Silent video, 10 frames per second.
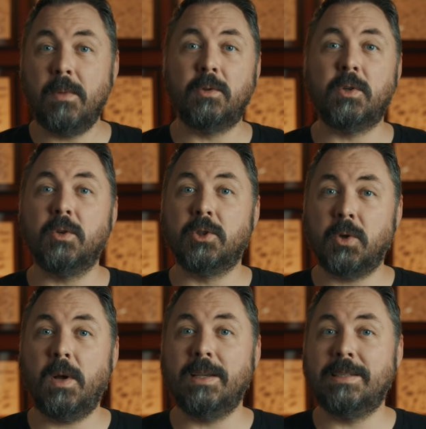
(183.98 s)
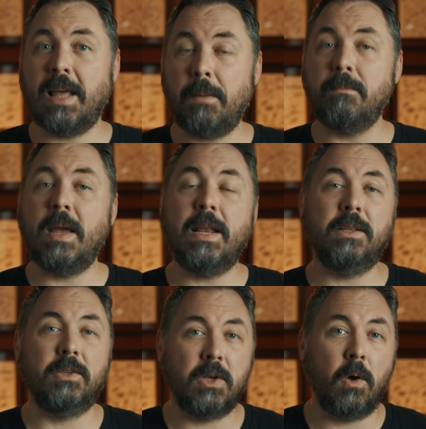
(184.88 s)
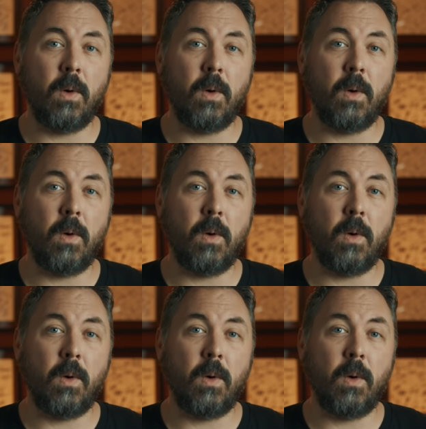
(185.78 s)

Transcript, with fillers: musical choice that made it so